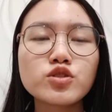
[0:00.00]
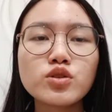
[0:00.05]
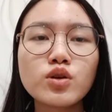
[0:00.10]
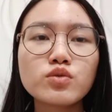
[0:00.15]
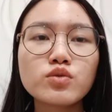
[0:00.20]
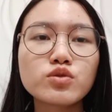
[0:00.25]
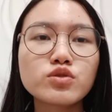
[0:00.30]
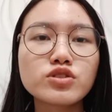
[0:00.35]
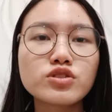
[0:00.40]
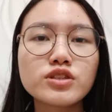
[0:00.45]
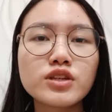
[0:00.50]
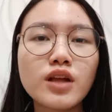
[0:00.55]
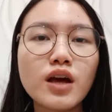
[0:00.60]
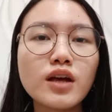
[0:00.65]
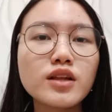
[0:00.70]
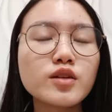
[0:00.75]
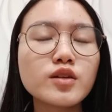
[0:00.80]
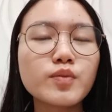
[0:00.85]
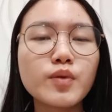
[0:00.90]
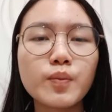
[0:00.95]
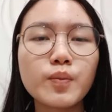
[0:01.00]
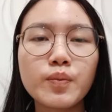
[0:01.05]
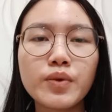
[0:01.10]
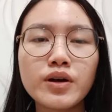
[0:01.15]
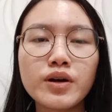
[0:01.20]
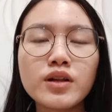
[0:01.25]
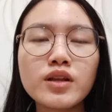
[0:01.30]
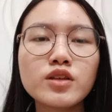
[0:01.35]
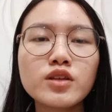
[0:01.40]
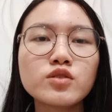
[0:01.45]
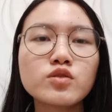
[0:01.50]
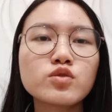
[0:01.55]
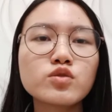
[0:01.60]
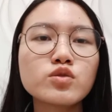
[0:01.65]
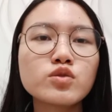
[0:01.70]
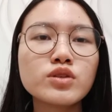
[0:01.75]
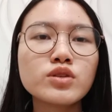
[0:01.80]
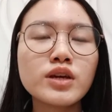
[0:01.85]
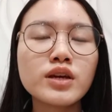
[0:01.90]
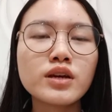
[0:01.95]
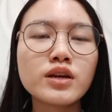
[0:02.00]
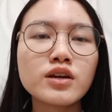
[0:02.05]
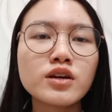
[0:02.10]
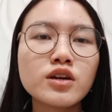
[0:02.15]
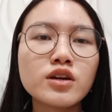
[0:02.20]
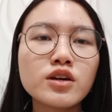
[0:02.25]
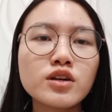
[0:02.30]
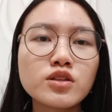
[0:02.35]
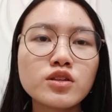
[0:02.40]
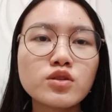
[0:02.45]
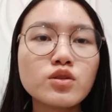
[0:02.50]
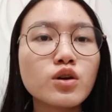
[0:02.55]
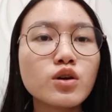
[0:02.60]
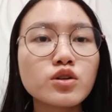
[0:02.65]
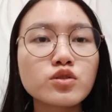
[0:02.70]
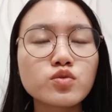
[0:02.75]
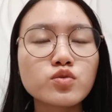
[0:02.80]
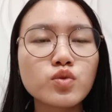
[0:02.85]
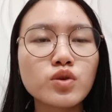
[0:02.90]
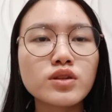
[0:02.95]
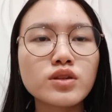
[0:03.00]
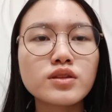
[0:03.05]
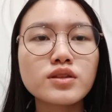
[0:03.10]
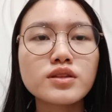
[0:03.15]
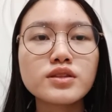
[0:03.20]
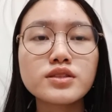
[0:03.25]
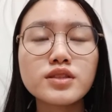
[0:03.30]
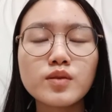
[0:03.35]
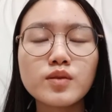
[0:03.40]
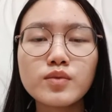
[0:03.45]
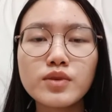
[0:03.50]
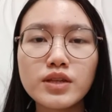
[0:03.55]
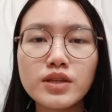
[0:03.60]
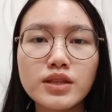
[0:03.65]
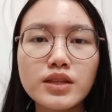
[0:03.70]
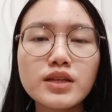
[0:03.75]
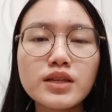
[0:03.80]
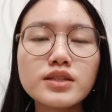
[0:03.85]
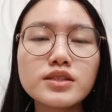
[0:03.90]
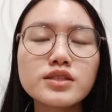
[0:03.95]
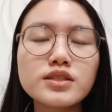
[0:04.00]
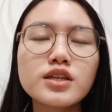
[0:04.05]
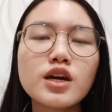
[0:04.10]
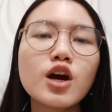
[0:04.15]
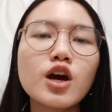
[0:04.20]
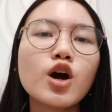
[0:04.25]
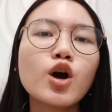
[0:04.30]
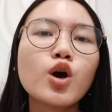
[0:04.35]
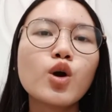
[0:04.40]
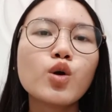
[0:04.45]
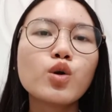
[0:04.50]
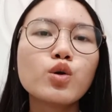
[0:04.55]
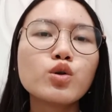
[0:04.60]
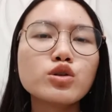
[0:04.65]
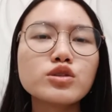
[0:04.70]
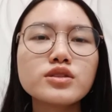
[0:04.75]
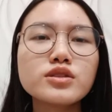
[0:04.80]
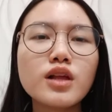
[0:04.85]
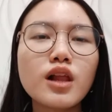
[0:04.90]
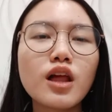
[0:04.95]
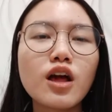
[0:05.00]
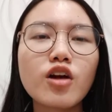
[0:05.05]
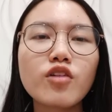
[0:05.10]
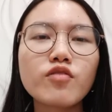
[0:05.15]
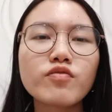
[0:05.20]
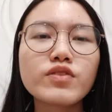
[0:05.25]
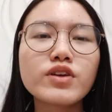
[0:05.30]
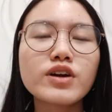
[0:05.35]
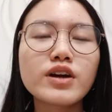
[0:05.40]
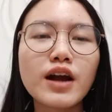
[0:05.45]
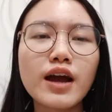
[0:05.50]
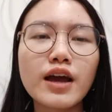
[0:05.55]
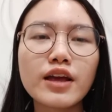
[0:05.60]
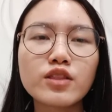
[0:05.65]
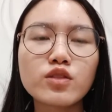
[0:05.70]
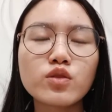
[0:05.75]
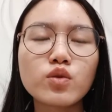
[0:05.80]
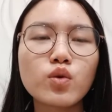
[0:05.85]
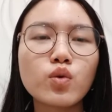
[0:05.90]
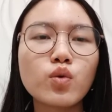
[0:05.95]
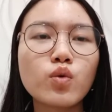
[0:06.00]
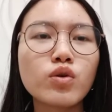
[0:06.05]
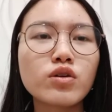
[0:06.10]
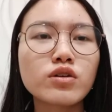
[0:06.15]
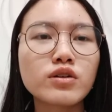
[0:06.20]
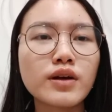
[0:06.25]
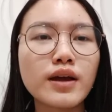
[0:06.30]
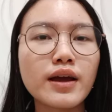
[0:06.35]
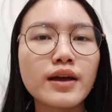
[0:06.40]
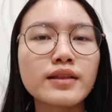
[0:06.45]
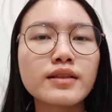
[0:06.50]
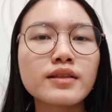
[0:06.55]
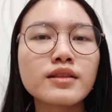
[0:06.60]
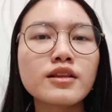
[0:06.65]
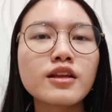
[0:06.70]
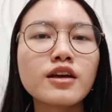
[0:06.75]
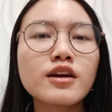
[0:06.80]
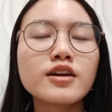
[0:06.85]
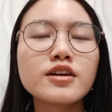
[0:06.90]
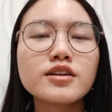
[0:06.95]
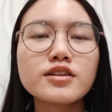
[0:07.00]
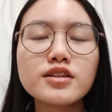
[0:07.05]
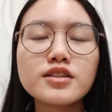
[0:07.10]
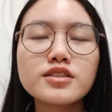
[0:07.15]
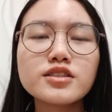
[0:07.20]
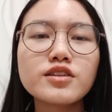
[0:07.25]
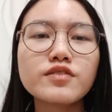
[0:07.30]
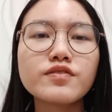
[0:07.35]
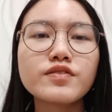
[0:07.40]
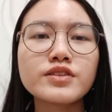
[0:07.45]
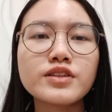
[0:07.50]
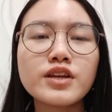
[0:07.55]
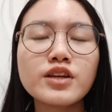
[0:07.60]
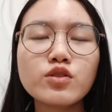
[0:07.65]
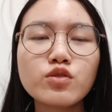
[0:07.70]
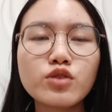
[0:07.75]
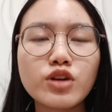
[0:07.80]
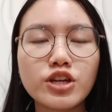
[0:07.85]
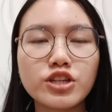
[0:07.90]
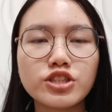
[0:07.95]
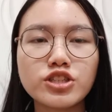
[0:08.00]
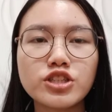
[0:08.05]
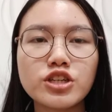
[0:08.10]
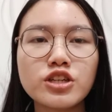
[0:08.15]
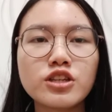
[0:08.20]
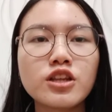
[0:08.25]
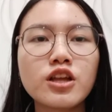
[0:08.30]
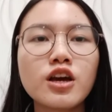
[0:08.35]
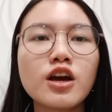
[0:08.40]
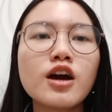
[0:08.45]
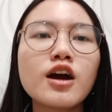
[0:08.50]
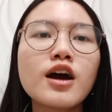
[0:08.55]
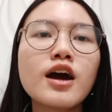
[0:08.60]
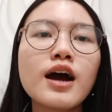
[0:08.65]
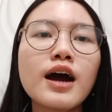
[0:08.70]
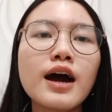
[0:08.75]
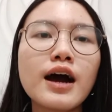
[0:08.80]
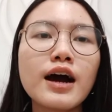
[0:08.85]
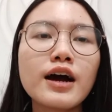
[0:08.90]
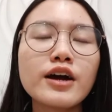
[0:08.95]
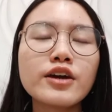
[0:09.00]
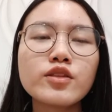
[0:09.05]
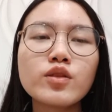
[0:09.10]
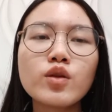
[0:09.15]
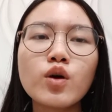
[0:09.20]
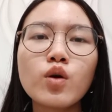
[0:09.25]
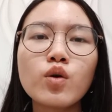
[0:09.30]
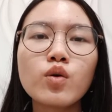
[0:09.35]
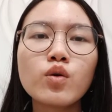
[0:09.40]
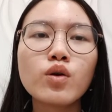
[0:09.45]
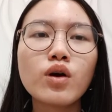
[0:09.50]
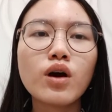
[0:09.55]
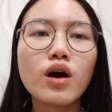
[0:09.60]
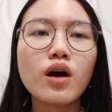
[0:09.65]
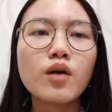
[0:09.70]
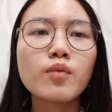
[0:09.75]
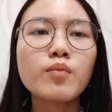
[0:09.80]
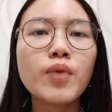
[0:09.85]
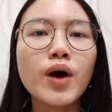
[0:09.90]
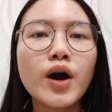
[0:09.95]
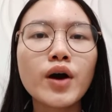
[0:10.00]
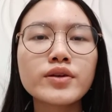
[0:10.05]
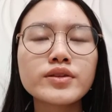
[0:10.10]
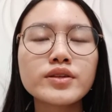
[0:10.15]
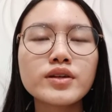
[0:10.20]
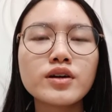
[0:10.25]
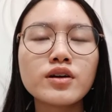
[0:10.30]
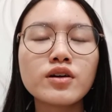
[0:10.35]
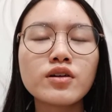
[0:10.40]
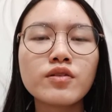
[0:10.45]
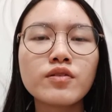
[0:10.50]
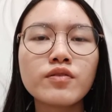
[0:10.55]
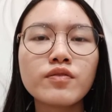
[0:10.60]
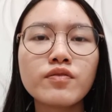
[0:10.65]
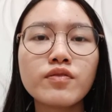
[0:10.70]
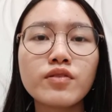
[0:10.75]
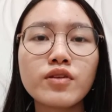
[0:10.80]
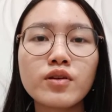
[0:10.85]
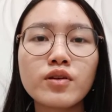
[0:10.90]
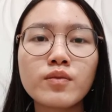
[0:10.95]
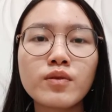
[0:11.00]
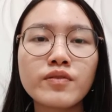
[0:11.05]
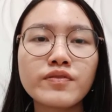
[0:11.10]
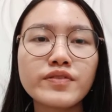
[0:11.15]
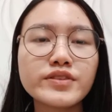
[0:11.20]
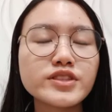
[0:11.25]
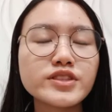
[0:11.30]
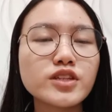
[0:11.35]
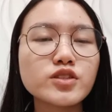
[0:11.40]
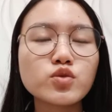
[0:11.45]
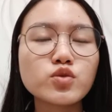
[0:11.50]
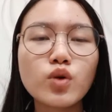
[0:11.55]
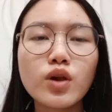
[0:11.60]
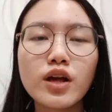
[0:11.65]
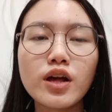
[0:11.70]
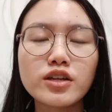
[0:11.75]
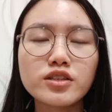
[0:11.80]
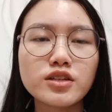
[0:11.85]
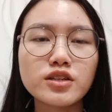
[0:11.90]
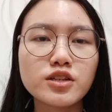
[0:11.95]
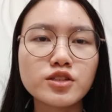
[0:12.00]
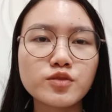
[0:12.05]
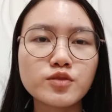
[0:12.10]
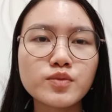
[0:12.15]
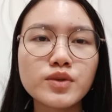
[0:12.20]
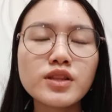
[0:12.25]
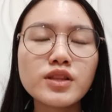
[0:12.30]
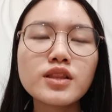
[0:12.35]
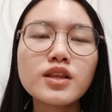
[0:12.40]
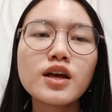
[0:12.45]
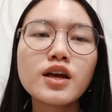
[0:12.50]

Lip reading: to treat other people, including those with disabilities, who still have the right to work and receive an education. I know about a form of sexual harassment,